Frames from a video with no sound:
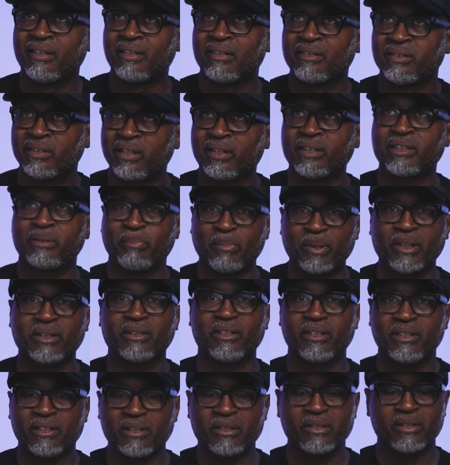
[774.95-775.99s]
Serious
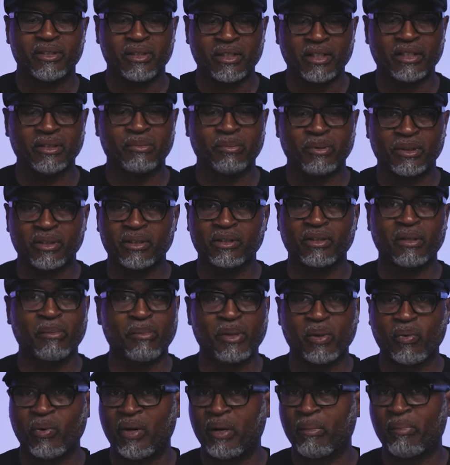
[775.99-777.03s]
business. Serious business. This is gonna
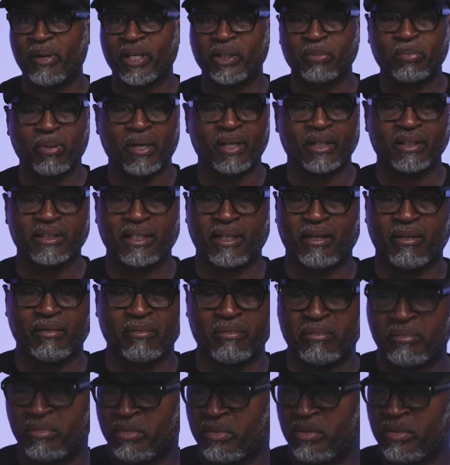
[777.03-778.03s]
be one of the best products out.